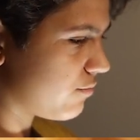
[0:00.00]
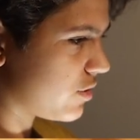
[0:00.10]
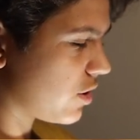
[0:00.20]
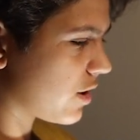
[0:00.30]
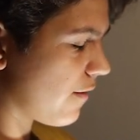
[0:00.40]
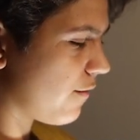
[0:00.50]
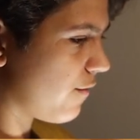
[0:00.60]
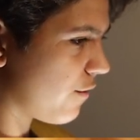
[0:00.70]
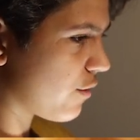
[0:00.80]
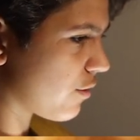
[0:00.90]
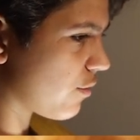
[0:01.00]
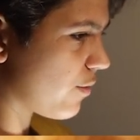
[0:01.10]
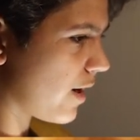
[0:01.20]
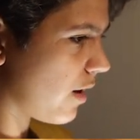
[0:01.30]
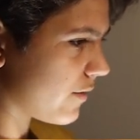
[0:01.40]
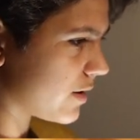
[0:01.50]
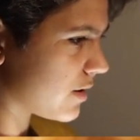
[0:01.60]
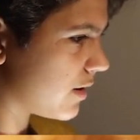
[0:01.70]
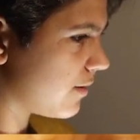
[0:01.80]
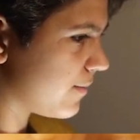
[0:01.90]
took it further away
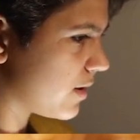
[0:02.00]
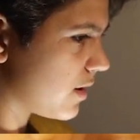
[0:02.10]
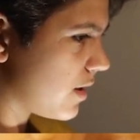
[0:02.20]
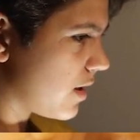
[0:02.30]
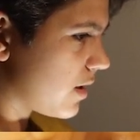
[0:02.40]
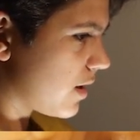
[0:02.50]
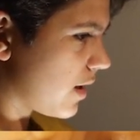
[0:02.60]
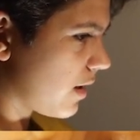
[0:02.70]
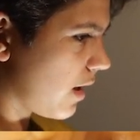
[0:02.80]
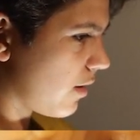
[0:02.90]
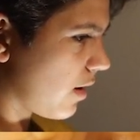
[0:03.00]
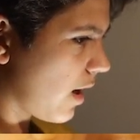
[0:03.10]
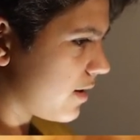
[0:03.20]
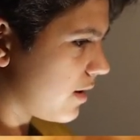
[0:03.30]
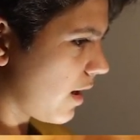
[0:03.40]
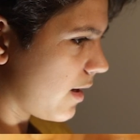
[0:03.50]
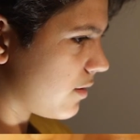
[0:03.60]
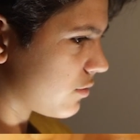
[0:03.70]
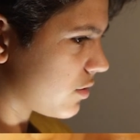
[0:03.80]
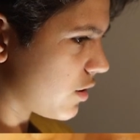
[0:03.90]
obviously. Then I
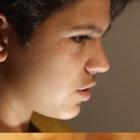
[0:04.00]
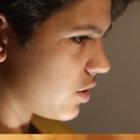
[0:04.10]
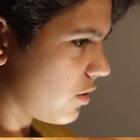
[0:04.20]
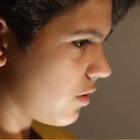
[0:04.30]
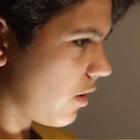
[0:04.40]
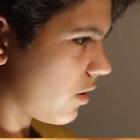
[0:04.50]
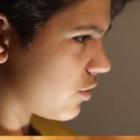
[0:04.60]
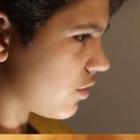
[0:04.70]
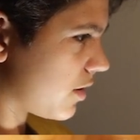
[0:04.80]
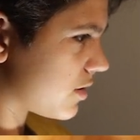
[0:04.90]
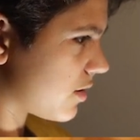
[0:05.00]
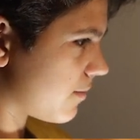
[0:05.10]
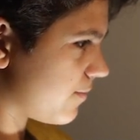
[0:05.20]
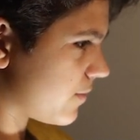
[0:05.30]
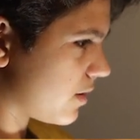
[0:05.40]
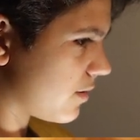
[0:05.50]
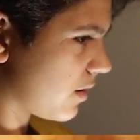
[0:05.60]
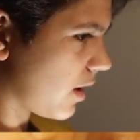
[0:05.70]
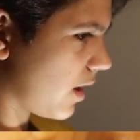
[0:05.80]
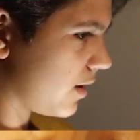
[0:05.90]
don't touch the contrast.
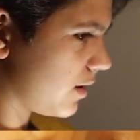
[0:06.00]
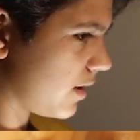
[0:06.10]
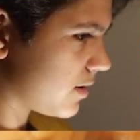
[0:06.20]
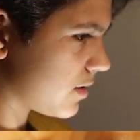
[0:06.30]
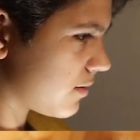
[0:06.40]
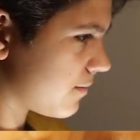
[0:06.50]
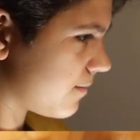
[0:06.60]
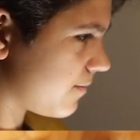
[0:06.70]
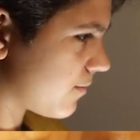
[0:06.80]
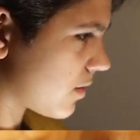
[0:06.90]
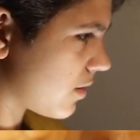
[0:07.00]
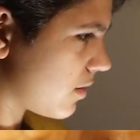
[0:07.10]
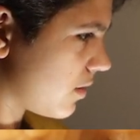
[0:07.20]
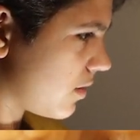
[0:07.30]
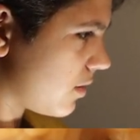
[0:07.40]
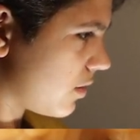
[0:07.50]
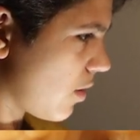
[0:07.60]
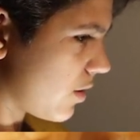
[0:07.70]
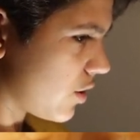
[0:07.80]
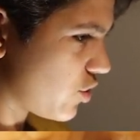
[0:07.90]
The highlights,
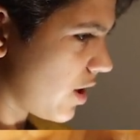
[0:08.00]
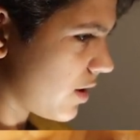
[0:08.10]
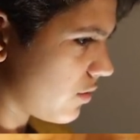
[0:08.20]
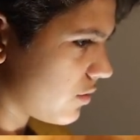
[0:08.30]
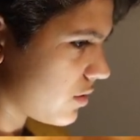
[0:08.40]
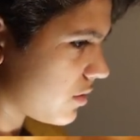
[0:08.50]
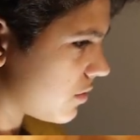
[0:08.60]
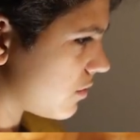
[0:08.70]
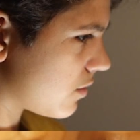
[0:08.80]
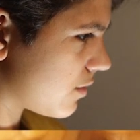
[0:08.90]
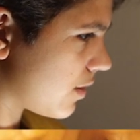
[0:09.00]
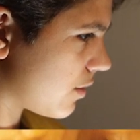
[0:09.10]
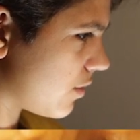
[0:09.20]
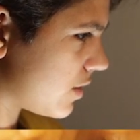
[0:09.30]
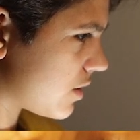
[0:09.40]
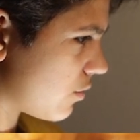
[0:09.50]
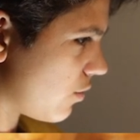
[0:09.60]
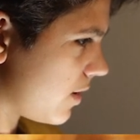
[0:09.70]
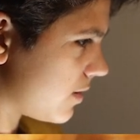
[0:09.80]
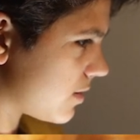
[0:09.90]
lower the shadows, increase the
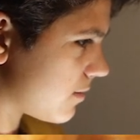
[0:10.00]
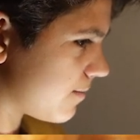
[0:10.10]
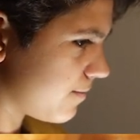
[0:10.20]
whites.